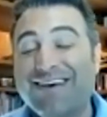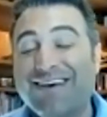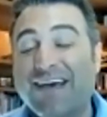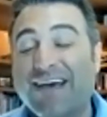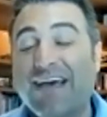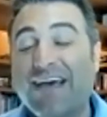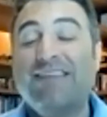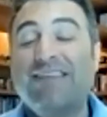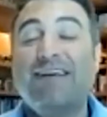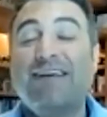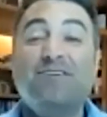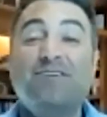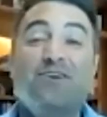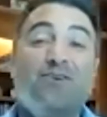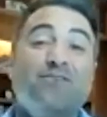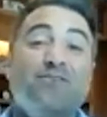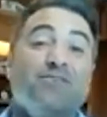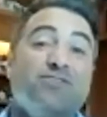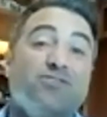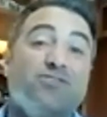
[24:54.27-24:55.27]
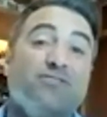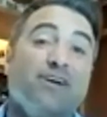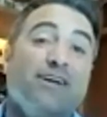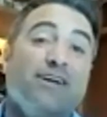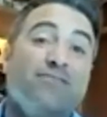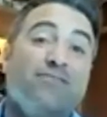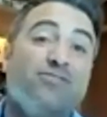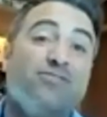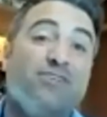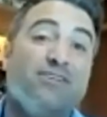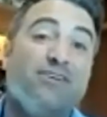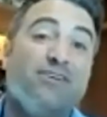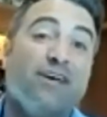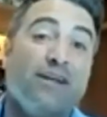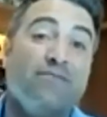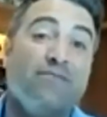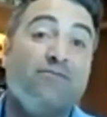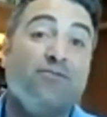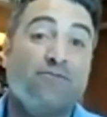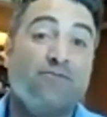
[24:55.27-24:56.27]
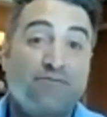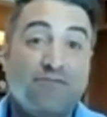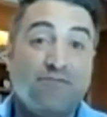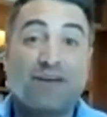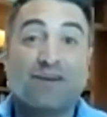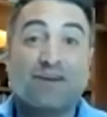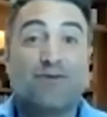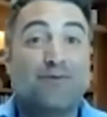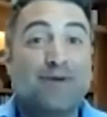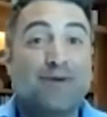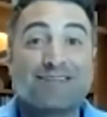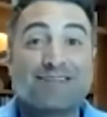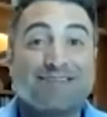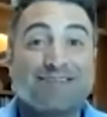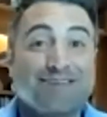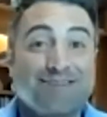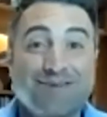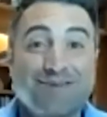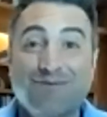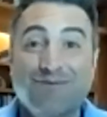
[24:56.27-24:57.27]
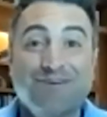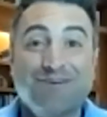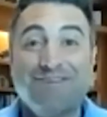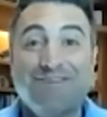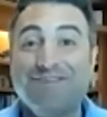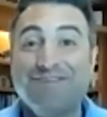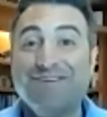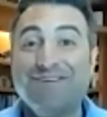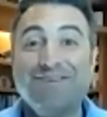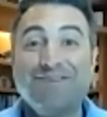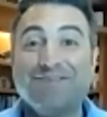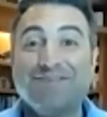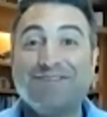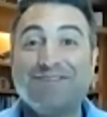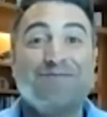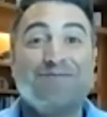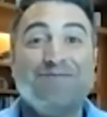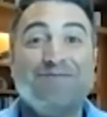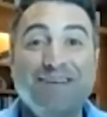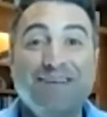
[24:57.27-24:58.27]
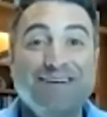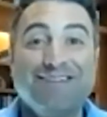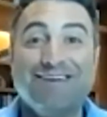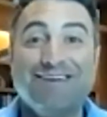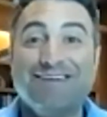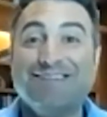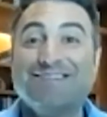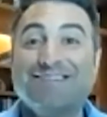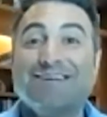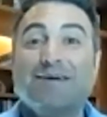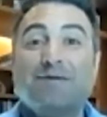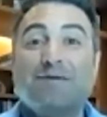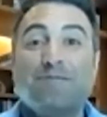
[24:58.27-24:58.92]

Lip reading: and then notice your energy and your going back to the word you use, the feelings.